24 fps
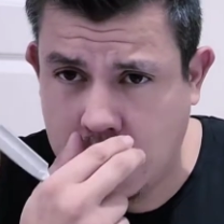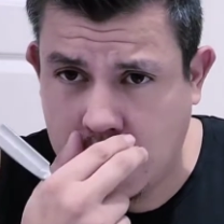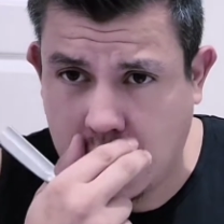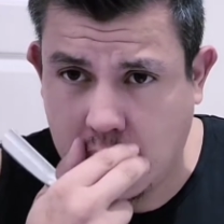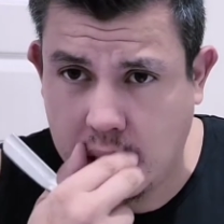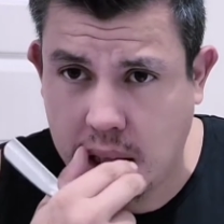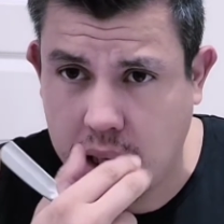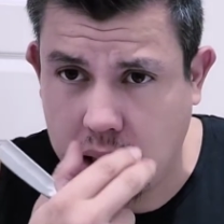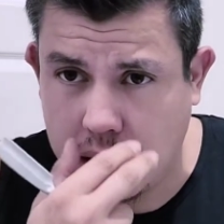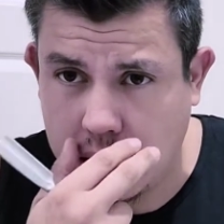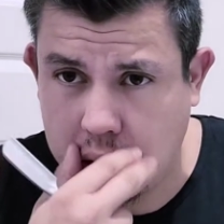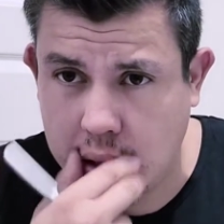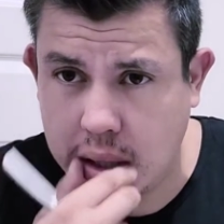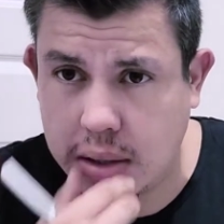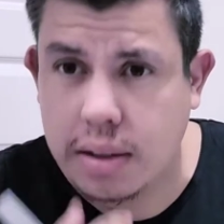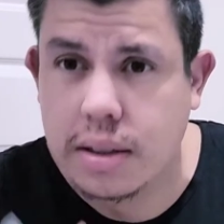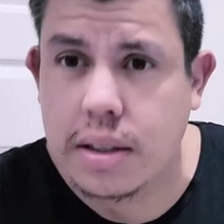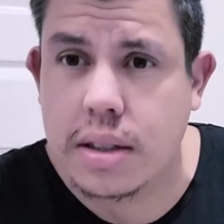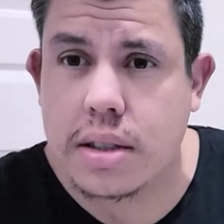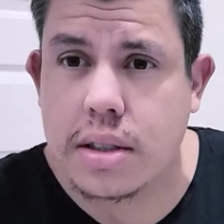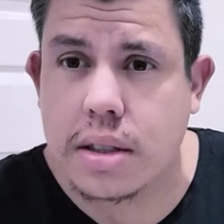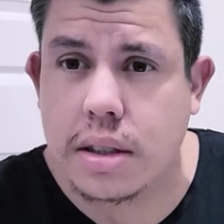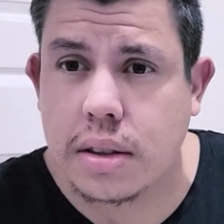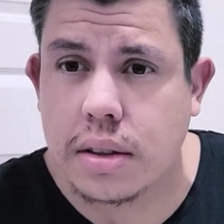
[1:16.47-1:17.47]
I let
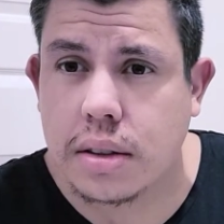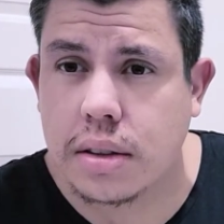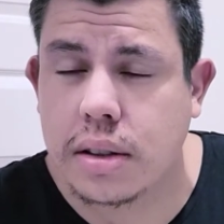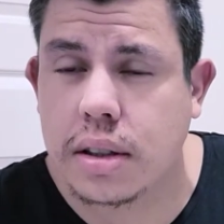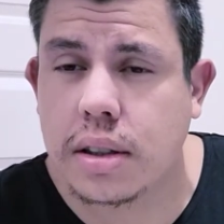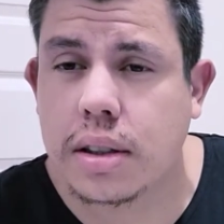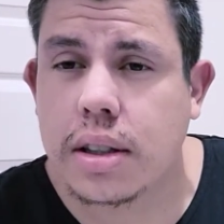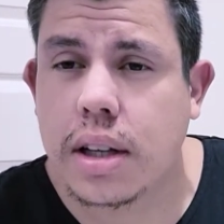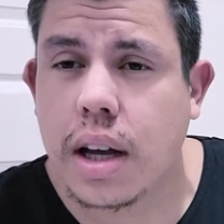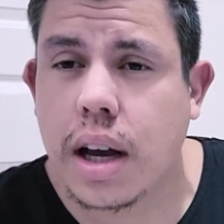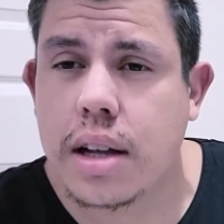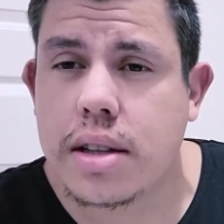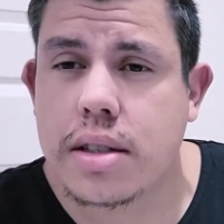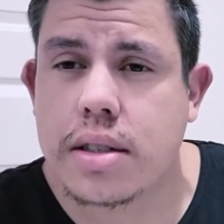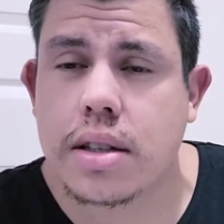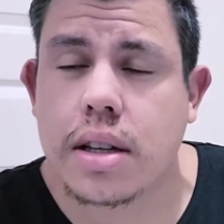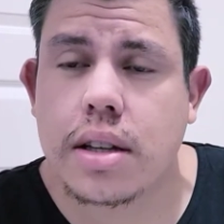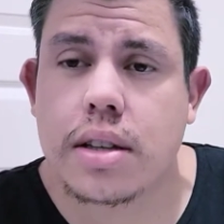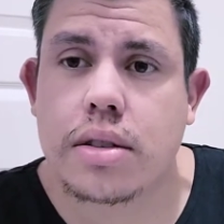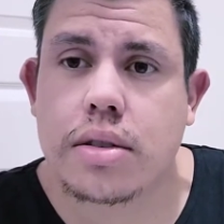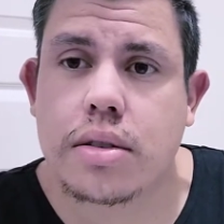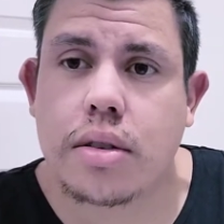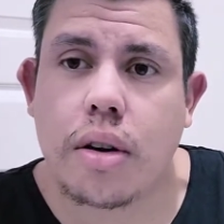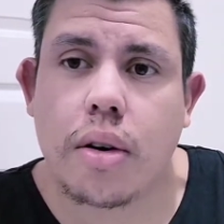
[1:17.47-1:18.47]
this little
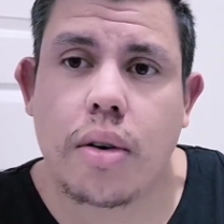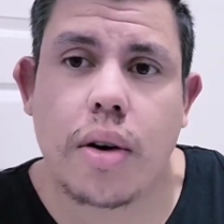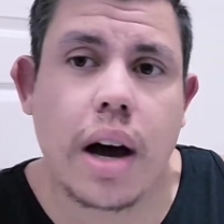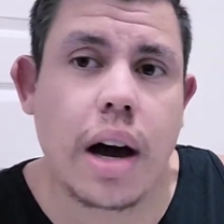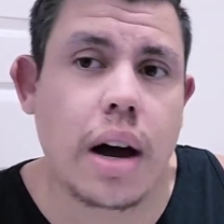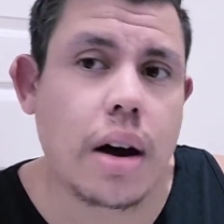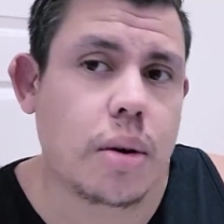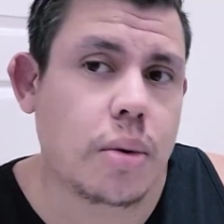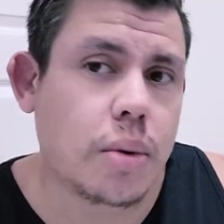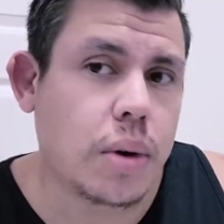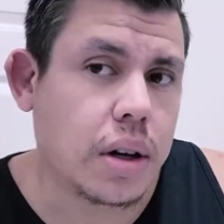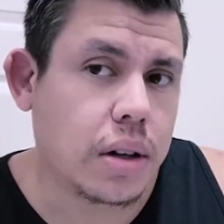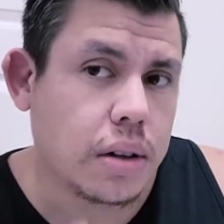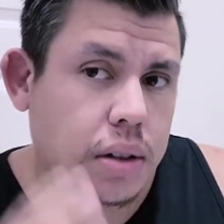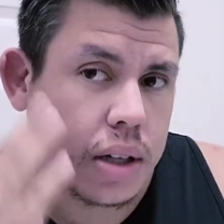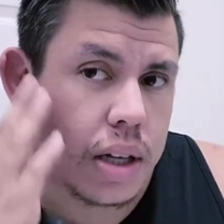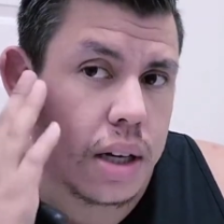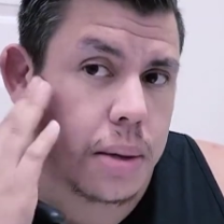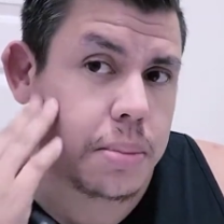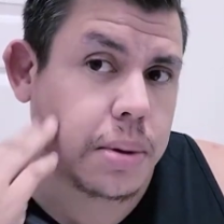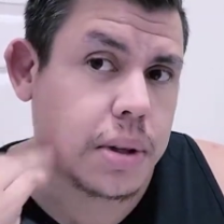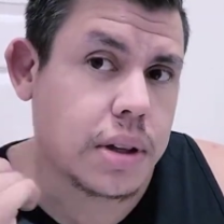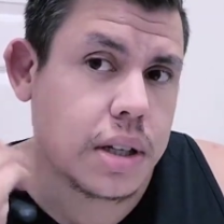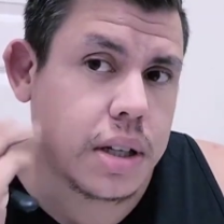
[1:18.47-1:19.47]
nonsense grow out while
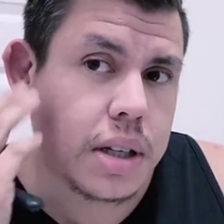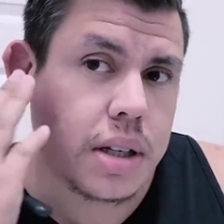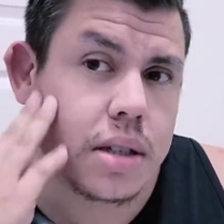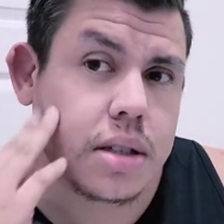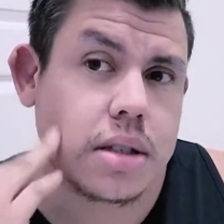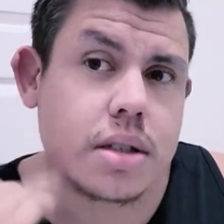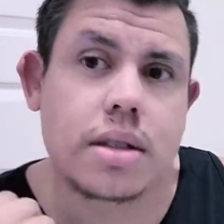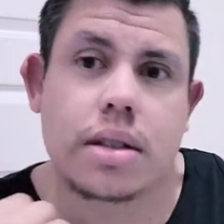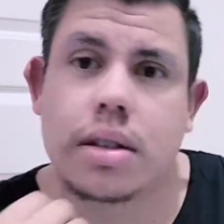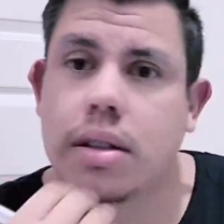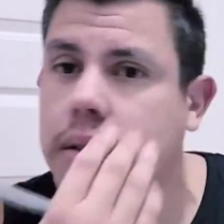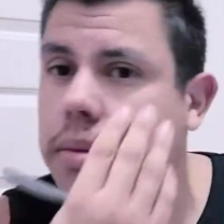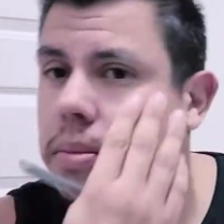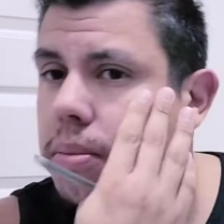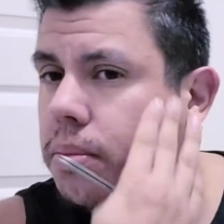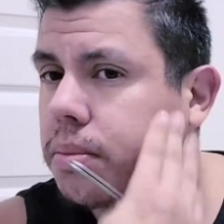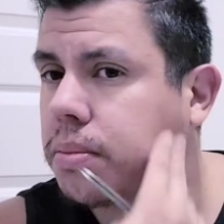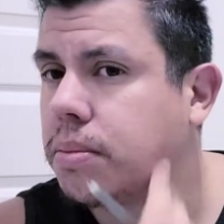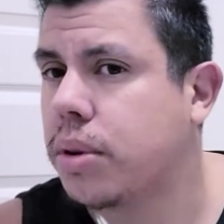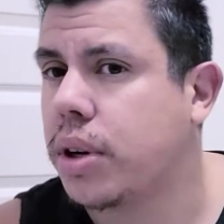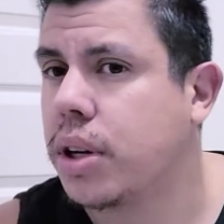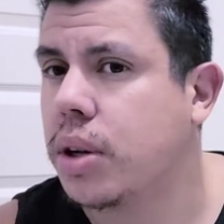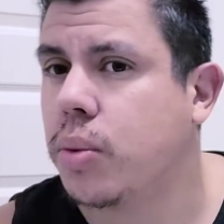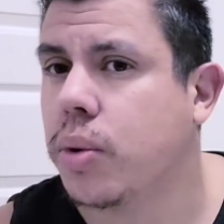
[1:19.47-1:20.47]
keeping these
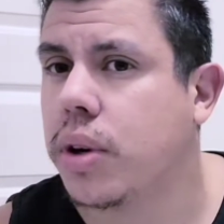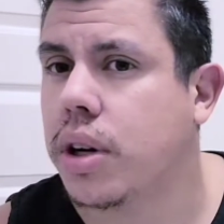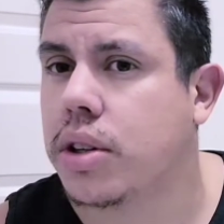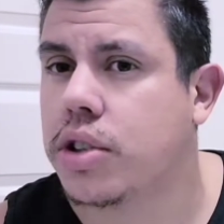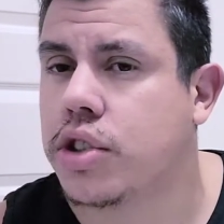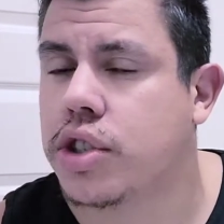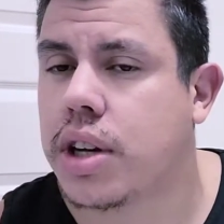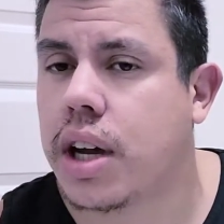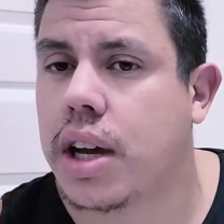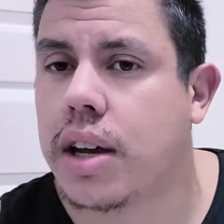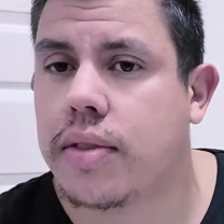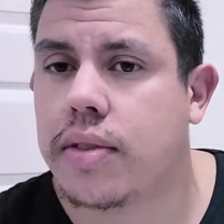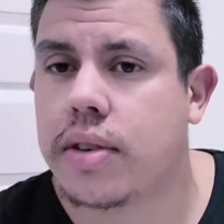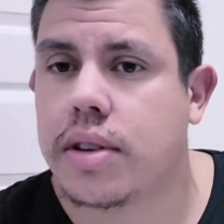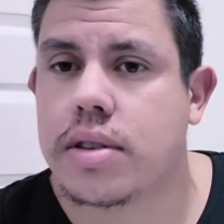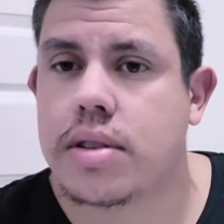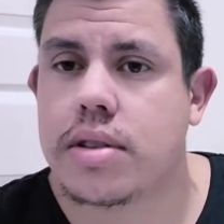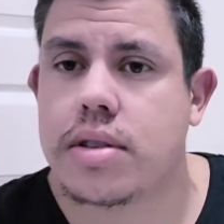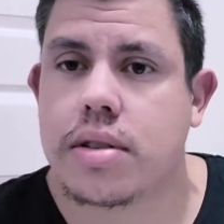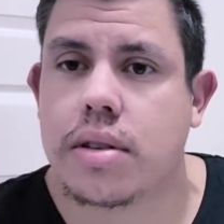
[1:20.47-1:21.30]
pretty well shaven.